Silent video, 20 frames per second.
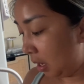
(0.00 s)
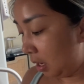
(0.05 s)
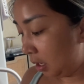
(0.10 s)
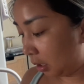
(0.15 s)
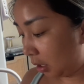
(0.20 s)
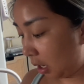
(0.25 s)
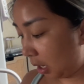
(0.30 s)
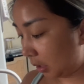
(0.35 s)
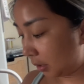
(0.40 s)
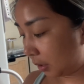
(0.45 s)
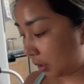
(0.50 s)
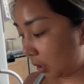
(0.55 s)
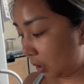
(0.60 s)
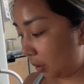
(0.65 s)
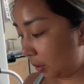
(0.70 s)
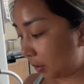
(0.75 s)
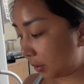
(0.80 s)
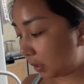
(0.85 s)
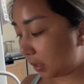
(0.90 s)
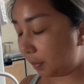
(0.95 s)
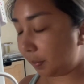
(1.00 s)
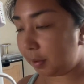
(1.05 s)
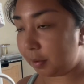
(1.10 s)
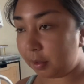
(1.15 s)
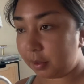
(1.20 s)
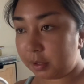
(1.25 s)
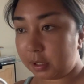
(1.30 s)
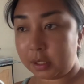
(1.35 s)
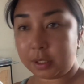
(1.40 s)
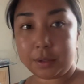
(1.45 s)
Costco. It's gonna be
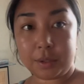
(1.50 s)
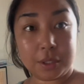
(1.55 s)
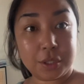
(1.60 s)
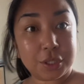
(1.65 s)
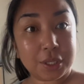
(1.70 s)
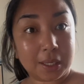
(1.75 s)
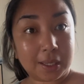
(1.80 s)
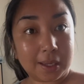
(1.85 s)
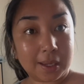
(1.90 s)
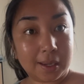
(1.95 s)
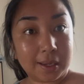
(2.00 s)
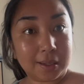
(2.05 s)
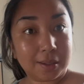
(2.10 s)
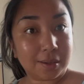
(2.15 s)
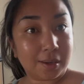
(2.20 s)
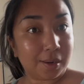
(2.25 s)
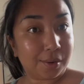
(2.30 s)
rotisserie chicken,